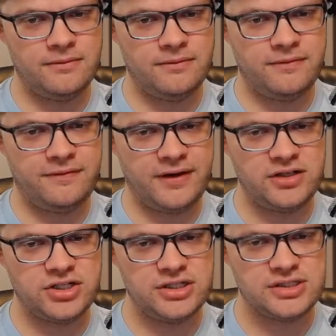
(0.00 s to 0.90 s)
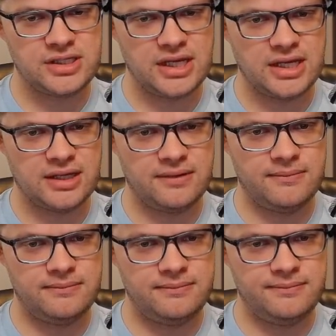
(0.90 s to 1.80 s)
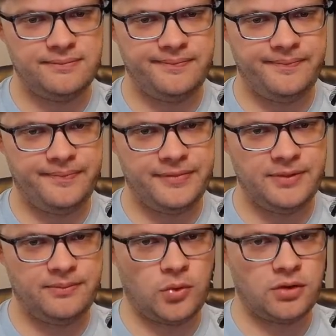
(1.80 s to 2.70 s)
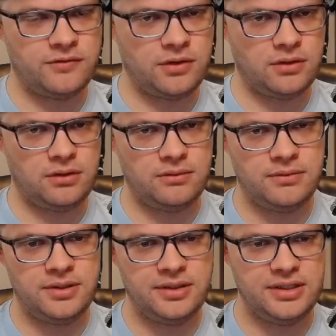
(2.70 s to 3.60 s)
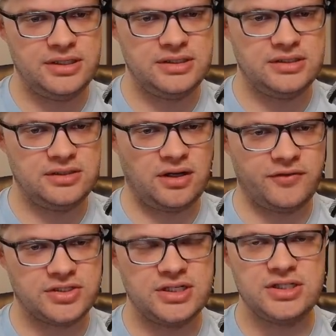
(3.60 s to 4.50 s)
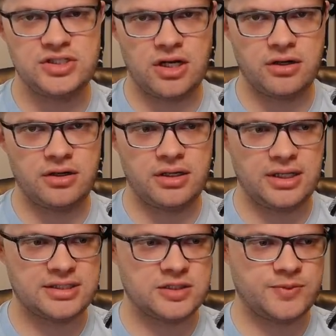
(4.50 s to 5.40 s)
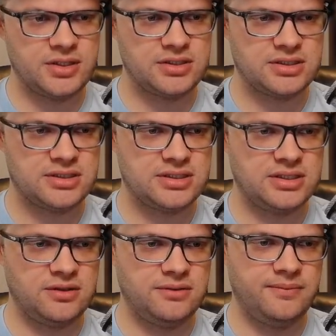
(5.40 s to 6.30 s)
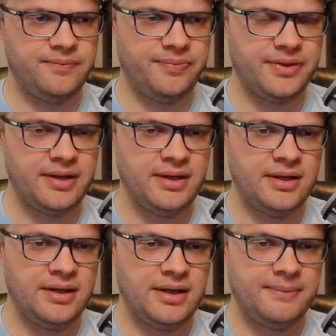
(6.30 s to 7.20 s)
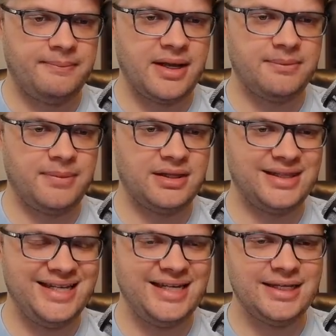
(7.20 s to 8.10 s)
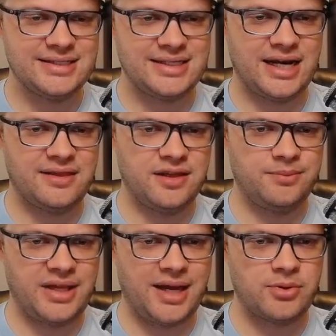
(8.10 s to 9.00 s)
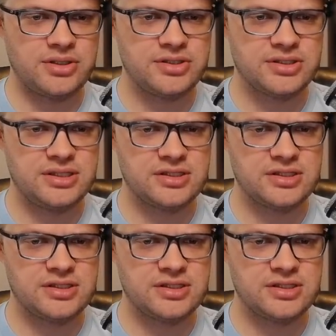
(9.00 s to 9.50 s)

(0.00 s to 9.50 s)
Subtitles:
Fudge is like more of obviously he's younger and less experienced still. My leaning is that I think Blabber is